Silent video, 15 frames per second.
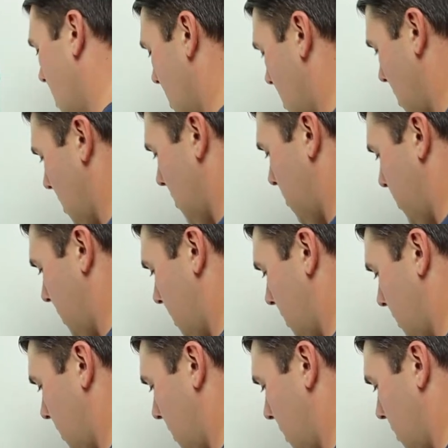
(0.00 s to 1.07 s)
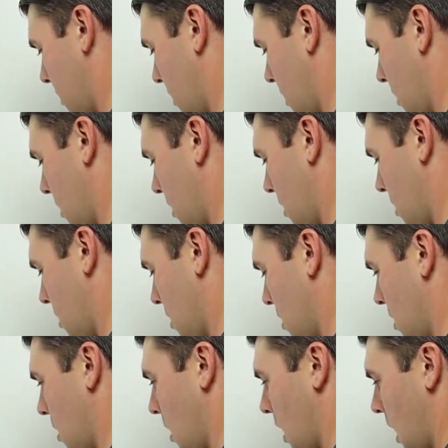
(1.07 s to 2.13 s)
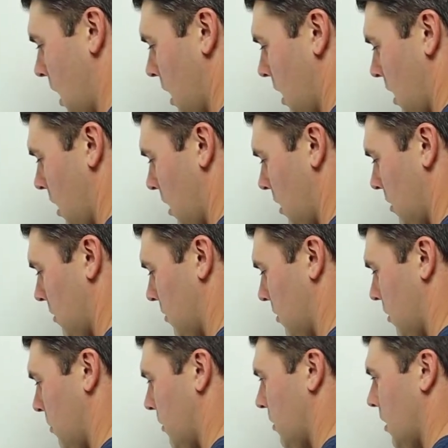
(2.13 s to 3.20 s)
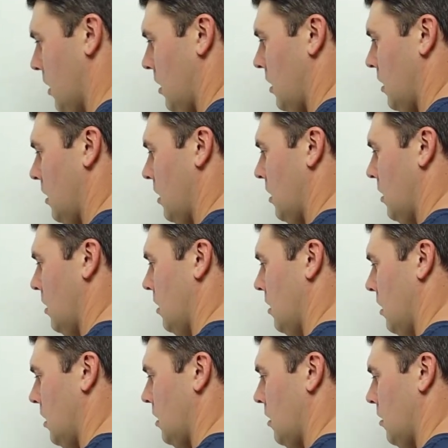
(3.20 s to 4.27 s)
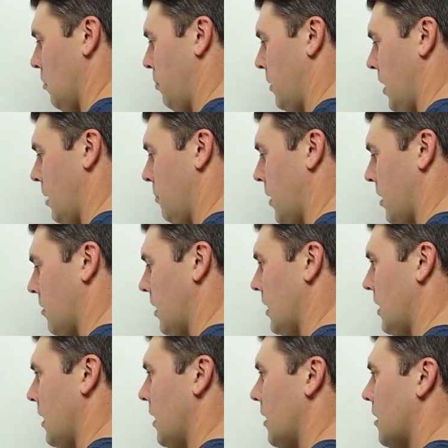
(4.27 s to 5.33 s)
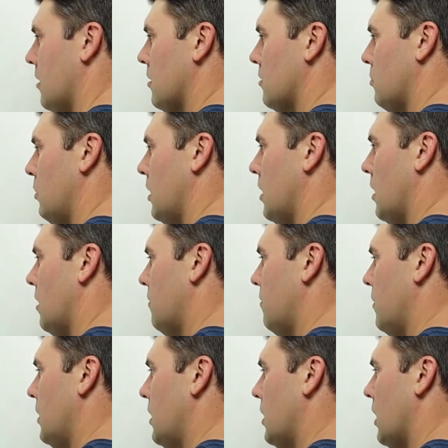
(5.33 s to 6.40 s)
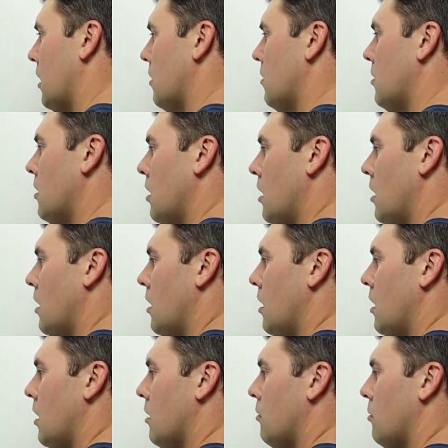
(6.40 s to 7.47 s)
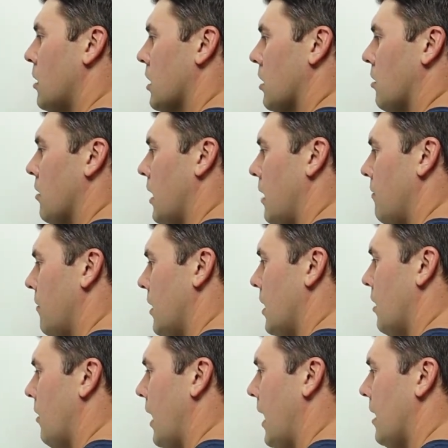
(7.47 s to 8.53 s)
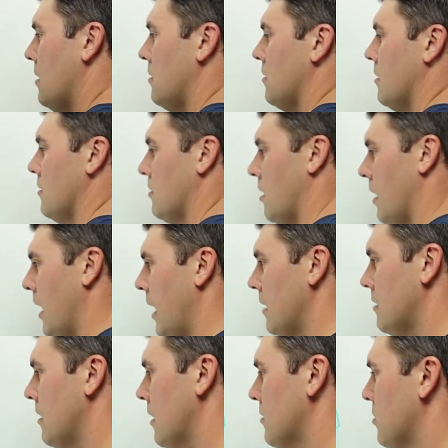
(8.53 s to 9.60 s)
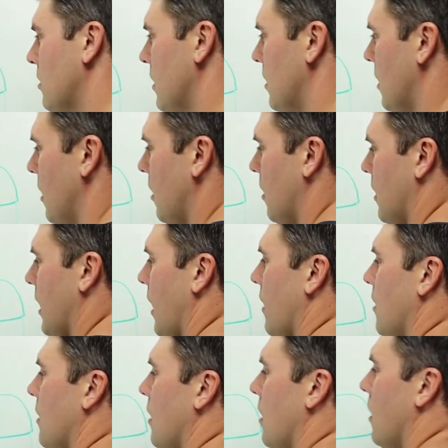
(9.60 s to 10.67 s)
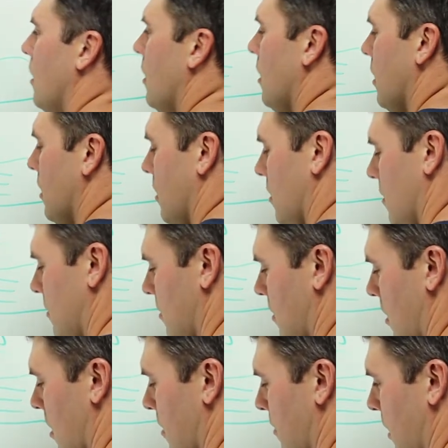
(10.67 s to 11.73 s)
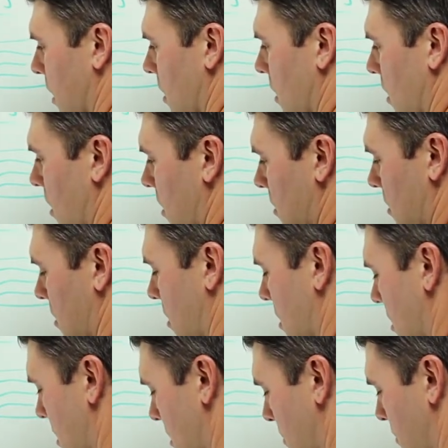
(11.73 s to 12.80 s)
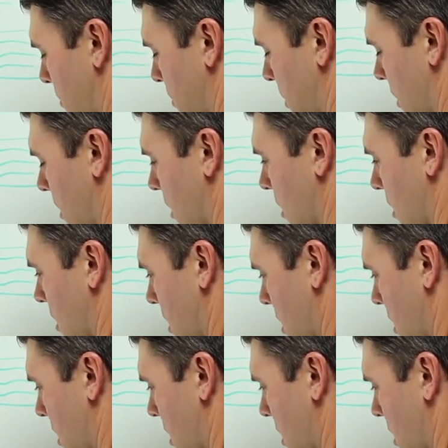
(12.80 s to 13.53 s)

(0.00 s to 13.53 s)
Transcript: All right, put this down there and the scribble right here and a little play button right there because we love video. We want to create video ads. There's our ad text right there. Okay, let's talk about each part